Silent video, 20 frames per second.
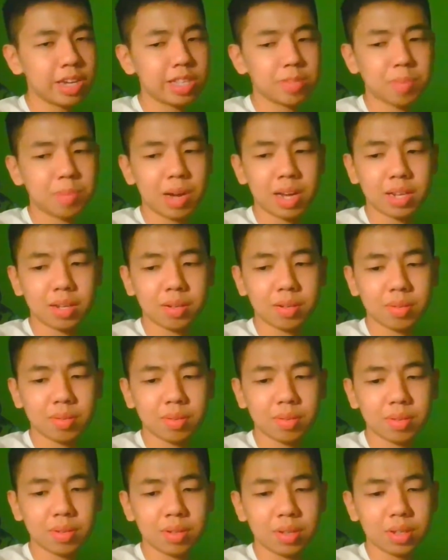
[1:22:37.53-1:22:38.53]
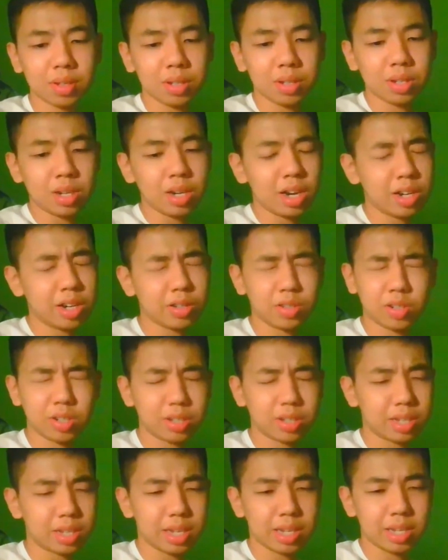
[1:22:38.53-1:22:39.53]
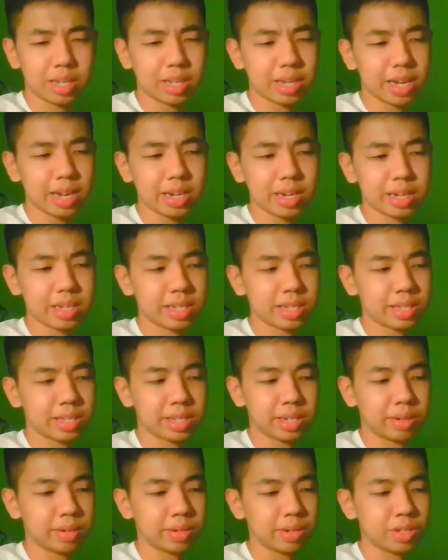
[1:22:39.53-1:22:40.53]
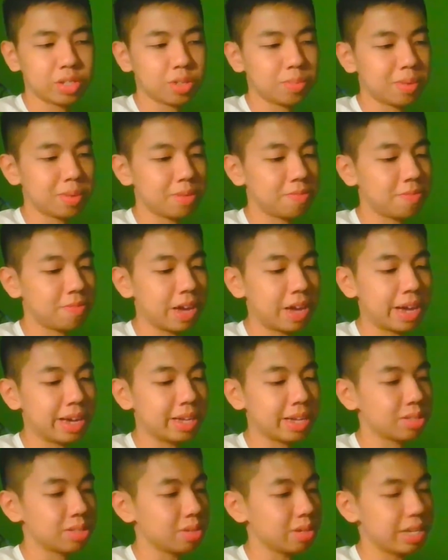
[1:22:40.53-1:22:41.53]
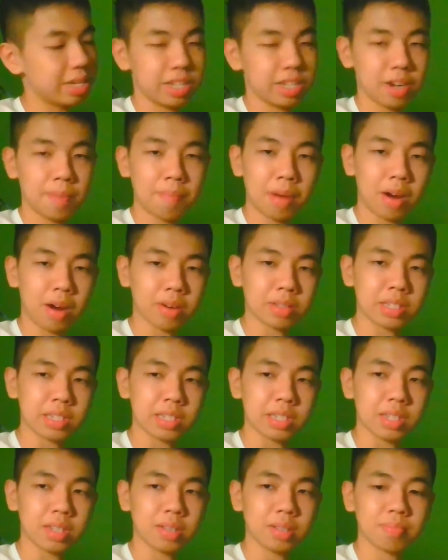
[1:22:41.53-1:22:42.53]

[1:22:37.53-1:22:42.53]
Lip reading: but I do not think that is going to be fair to either party.